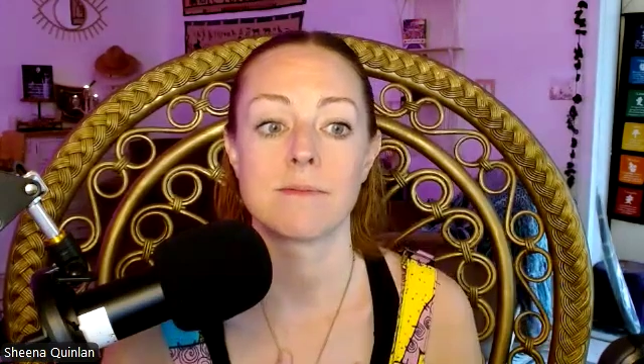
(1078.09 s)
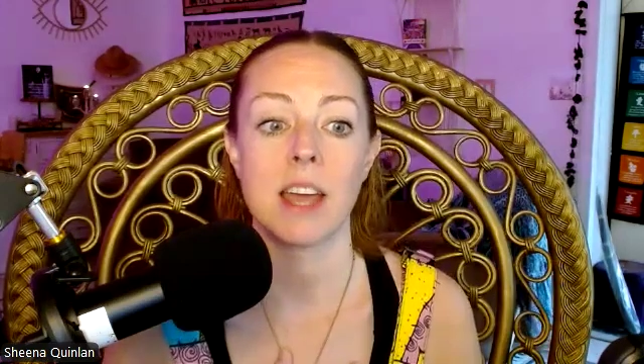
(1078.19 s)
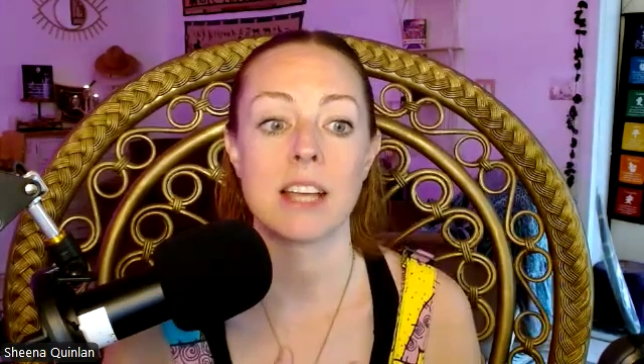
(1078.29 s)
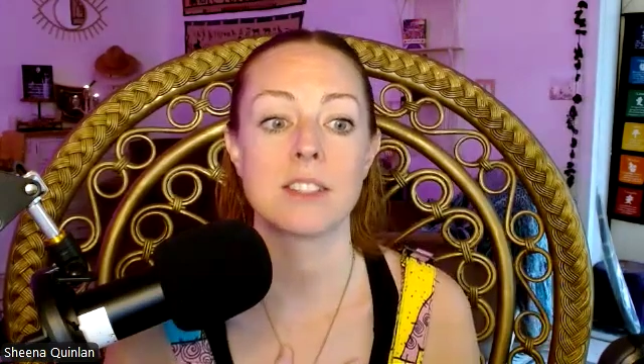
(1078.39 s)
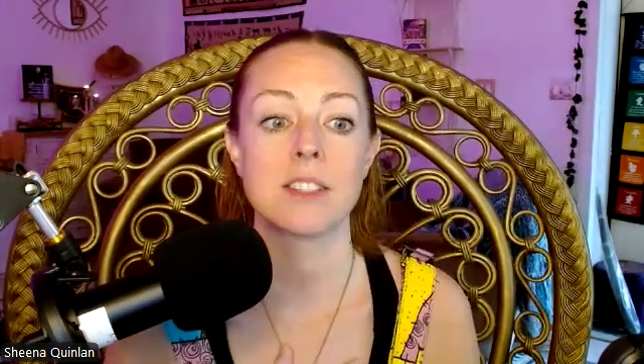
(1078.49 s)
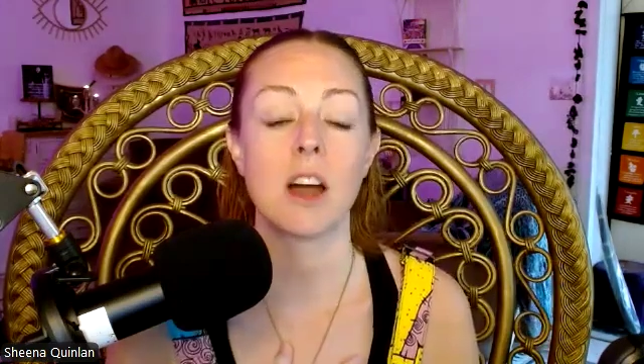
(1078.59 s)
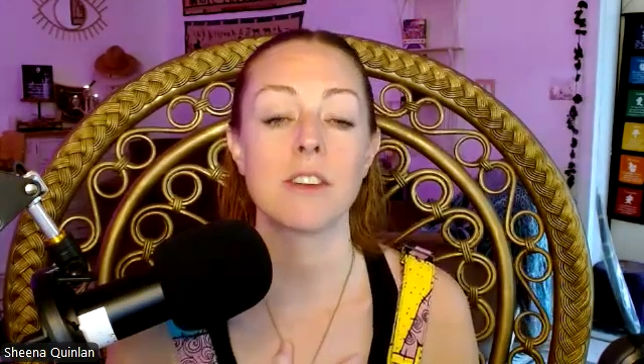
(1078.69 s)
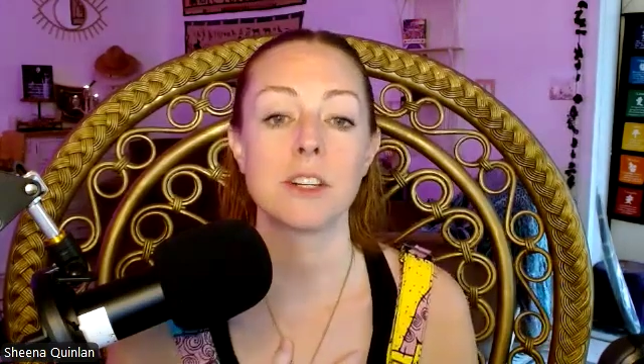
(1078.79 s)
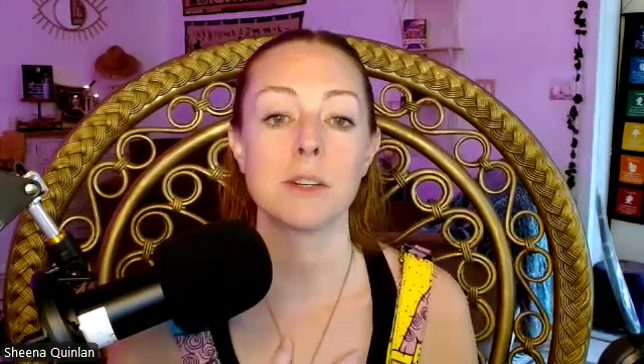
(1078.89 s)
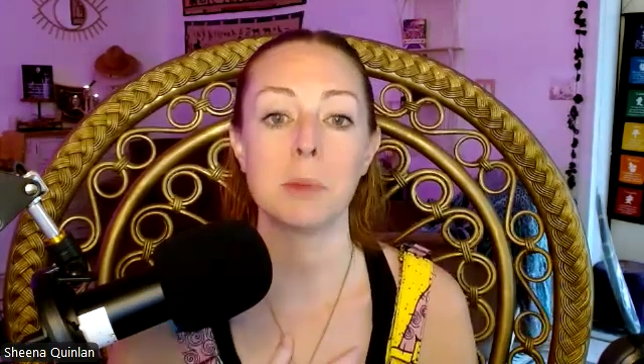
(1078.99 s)
as
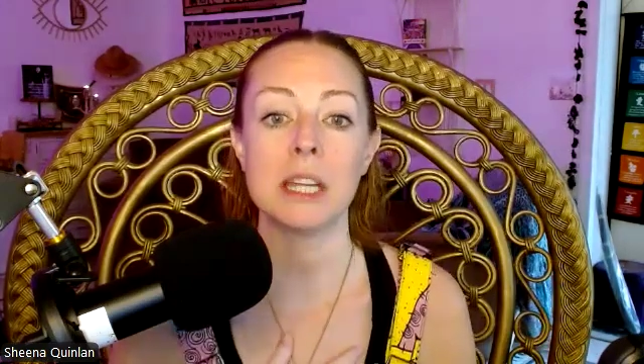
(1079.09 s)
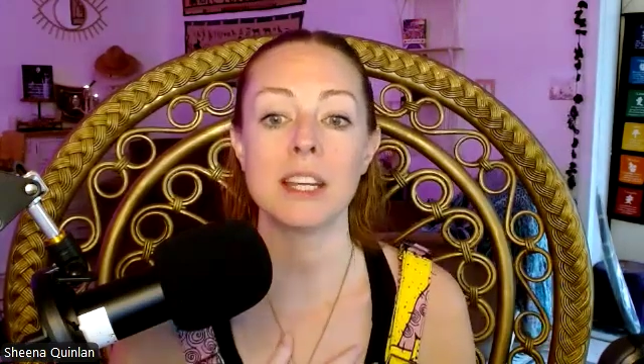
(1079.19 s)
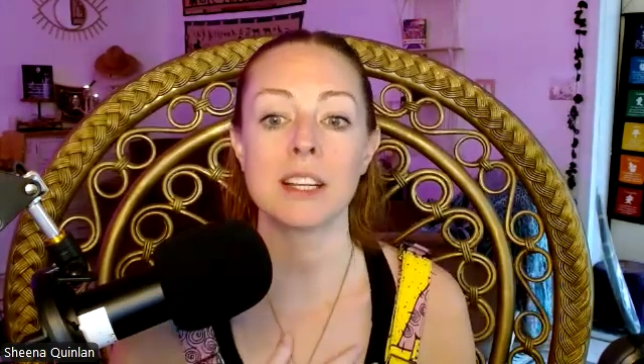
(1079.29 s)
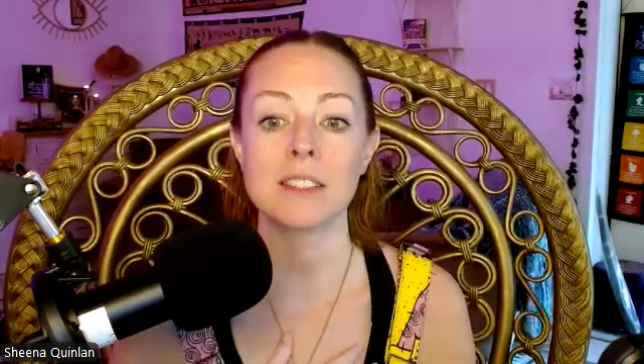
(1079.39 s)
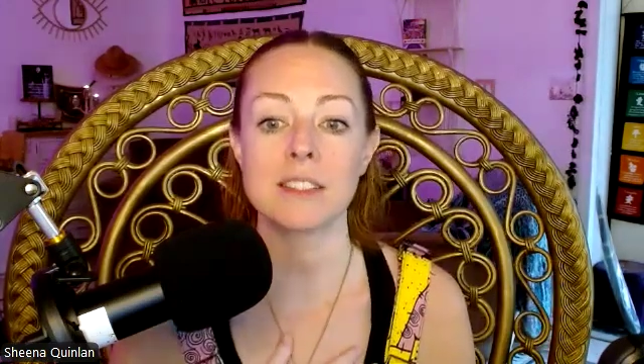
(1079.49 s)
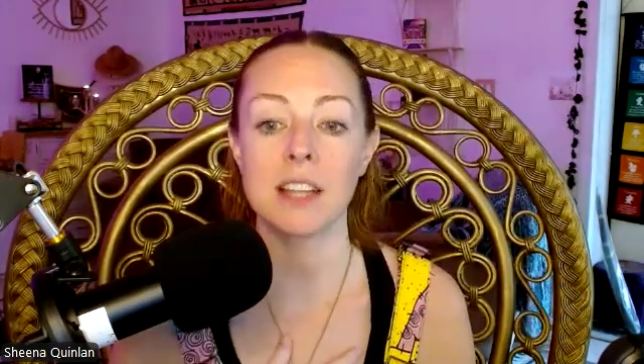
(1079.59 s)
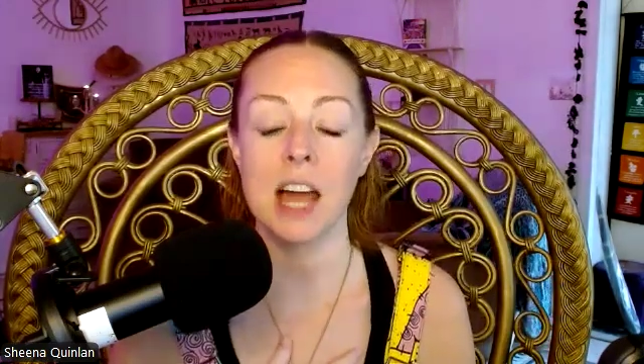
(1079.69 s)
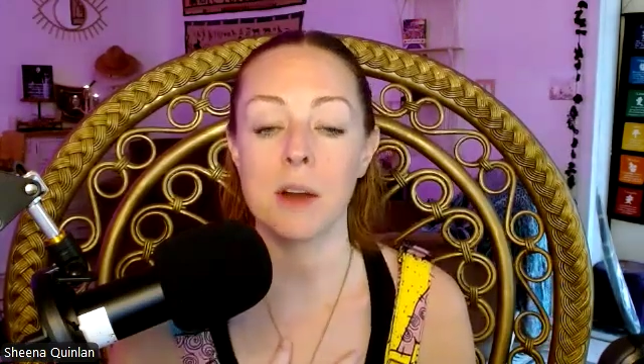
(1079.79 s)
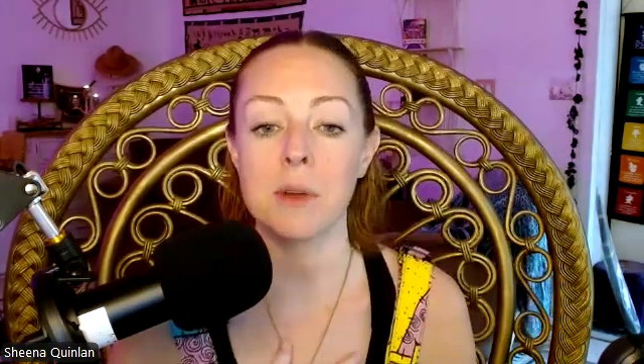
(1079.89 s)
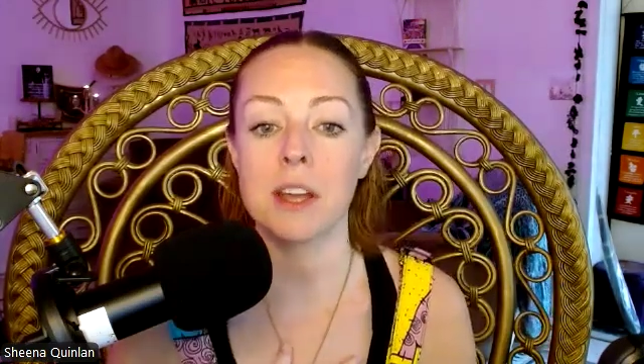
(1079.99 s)
sovereign beings,
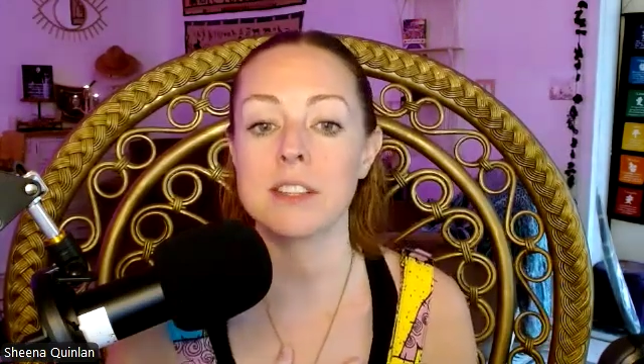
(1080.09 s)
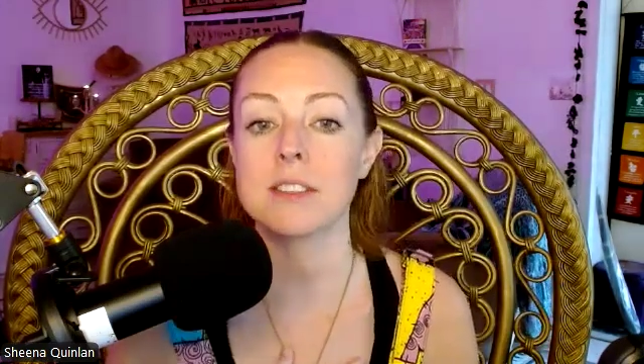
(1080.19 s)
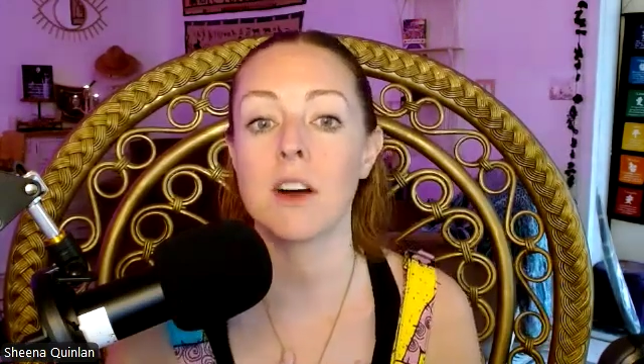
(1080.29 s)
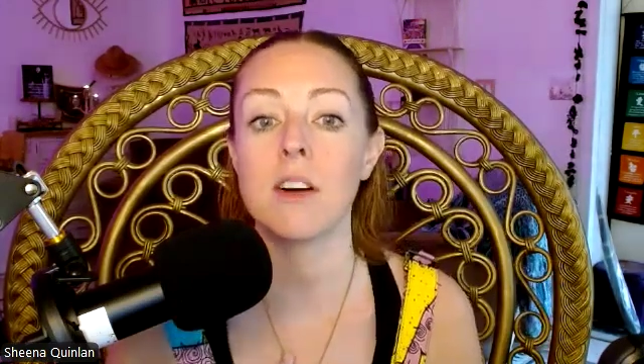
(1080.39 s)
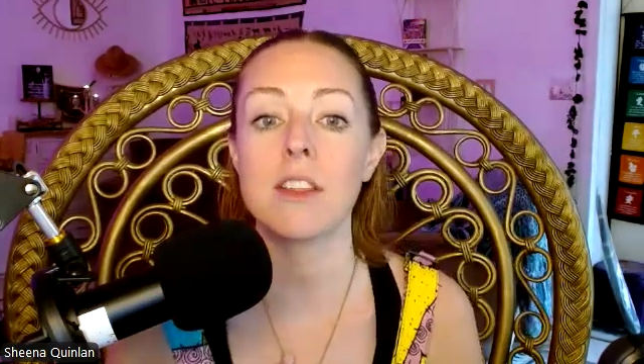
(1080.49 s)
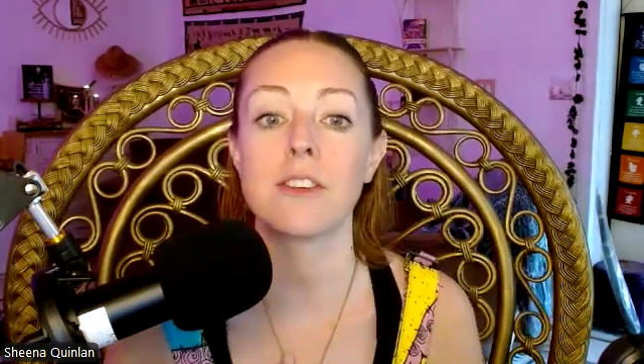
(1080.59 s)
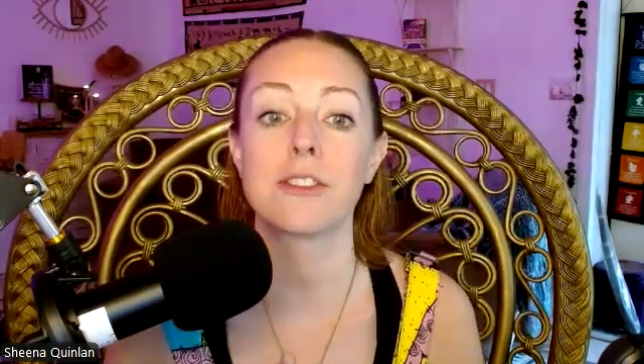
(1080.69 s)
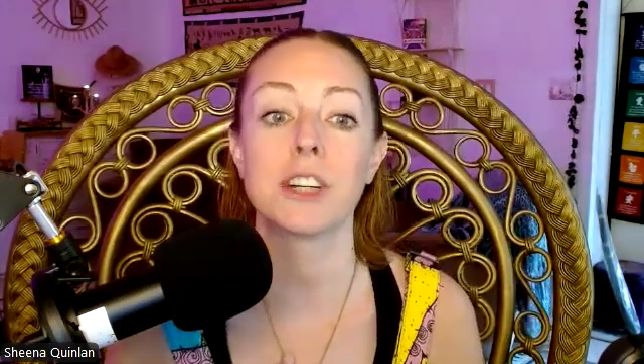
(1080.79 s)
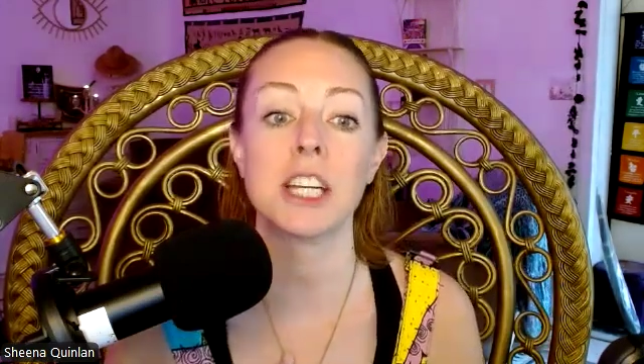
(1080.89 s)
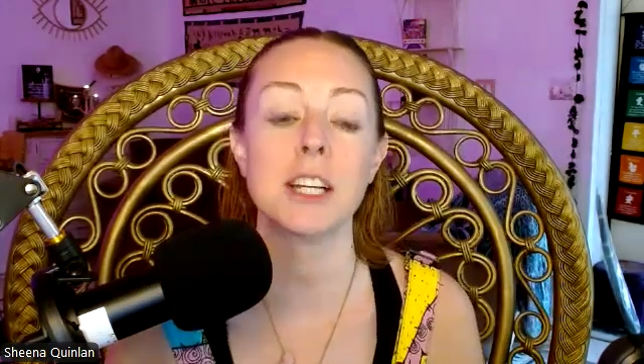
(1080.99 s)
allowing us all the
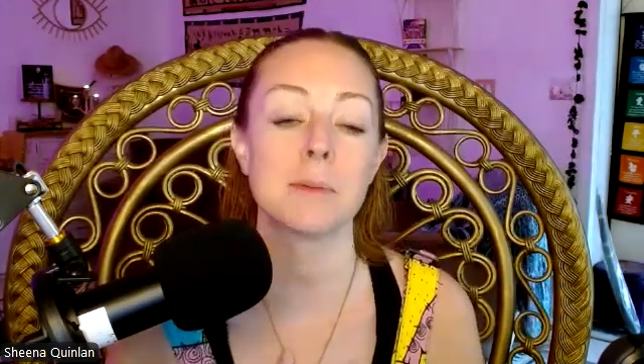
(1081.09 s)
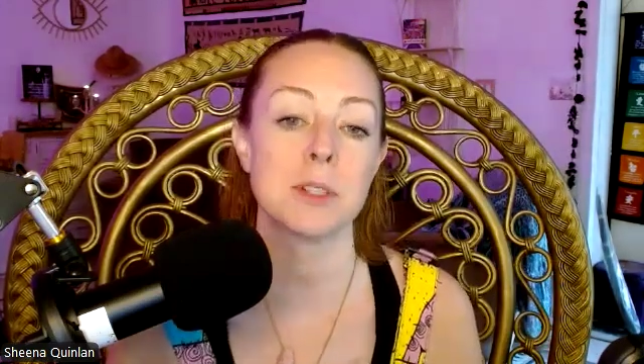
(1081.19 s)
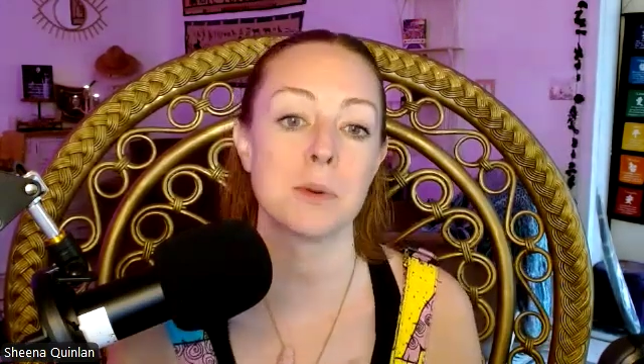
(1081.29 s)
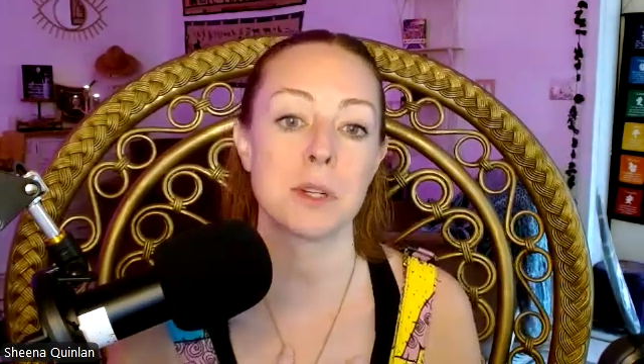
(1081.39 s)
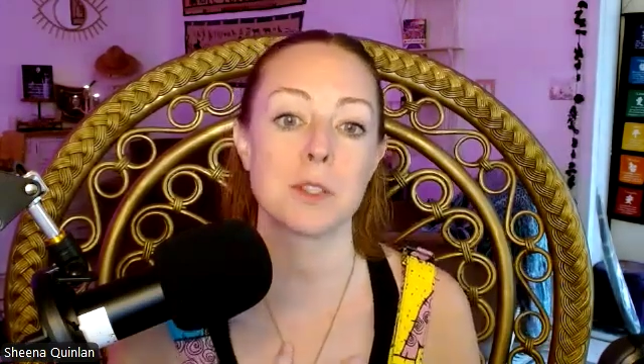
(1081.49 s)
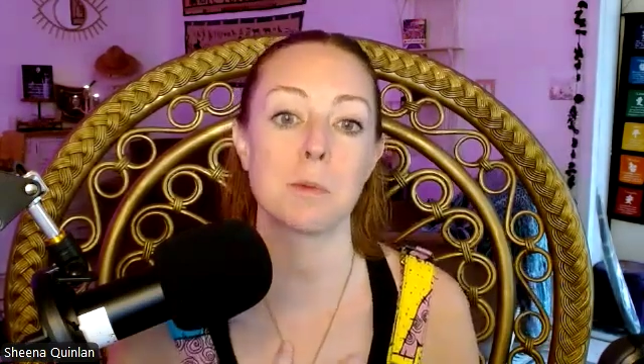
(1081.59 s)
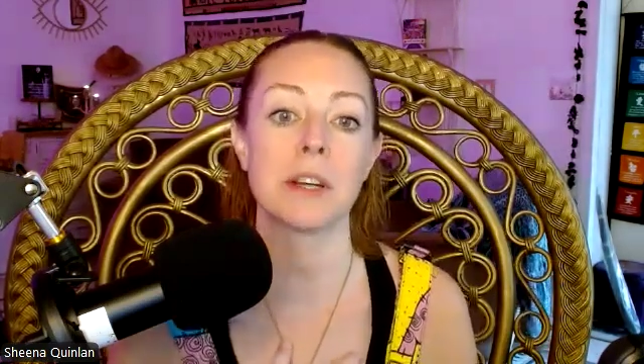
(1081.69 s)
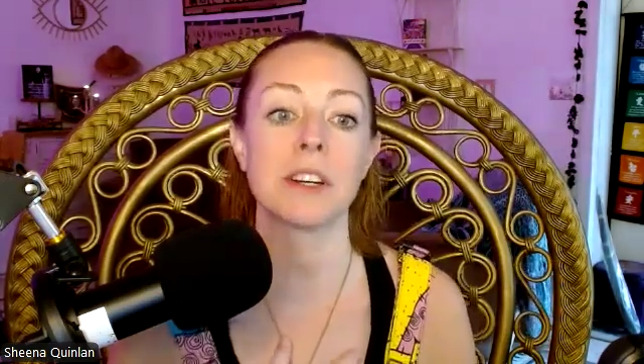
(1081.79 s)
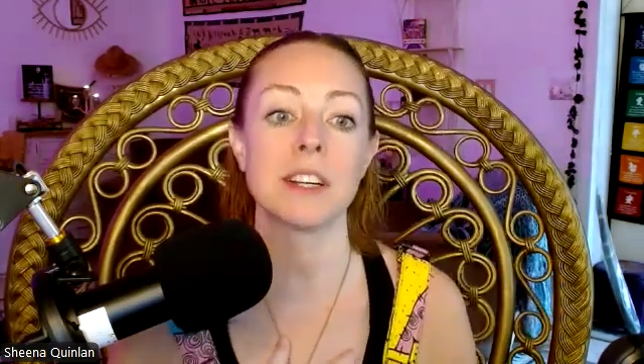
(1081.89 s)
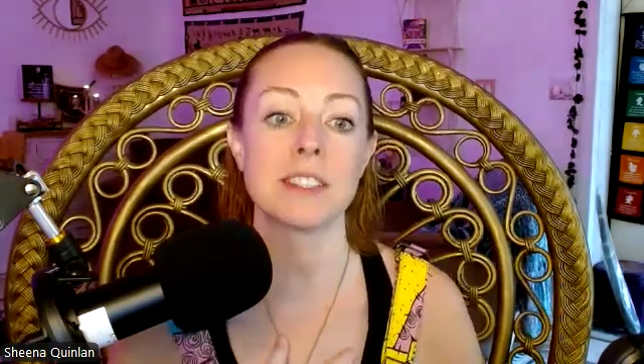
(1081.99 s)
freedom to
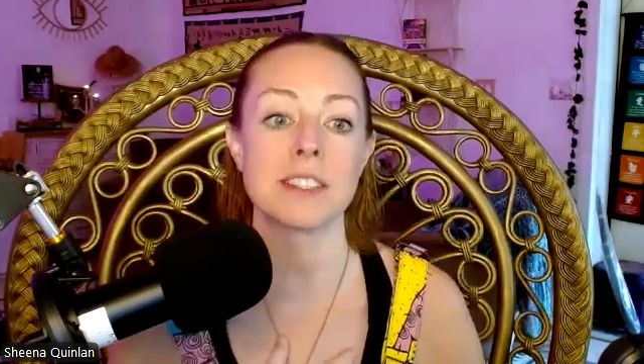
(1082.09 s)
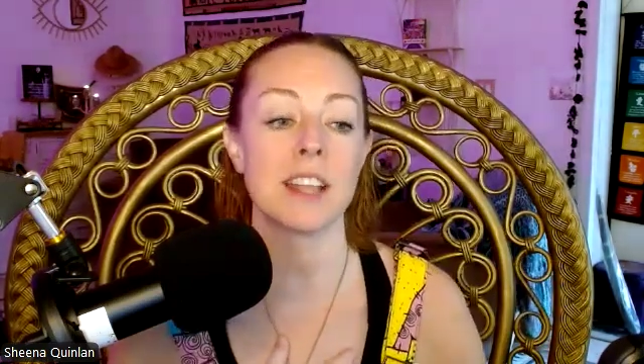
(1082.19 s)
experience